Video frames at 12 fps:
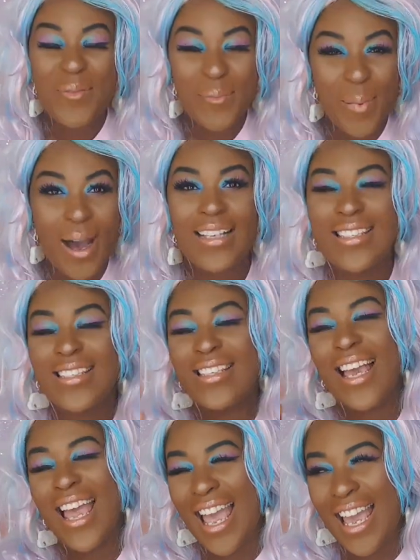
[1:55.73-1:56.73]
But
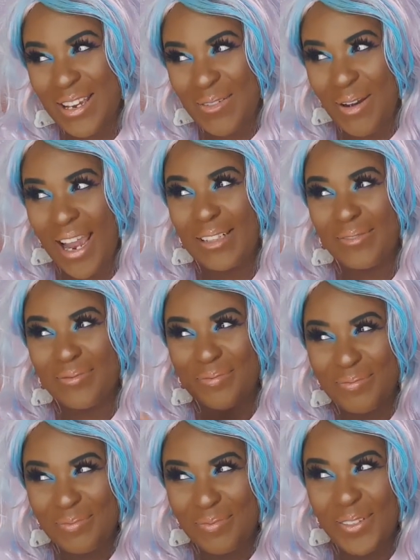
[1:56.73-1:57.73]
anyway,
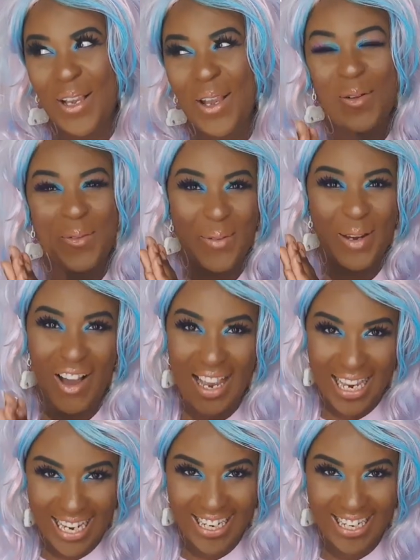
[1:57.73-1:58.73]
we are
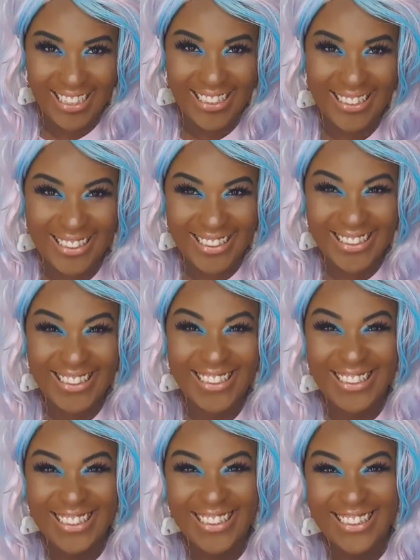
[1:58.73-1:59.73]
here.
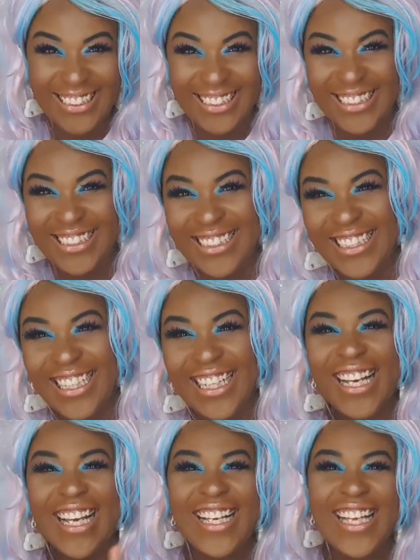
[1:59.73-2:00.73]

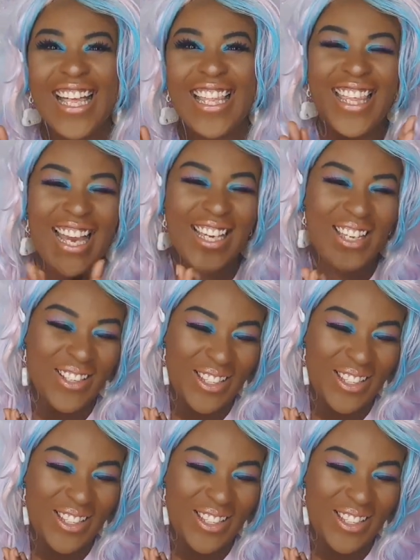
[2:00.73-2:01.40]
And thank you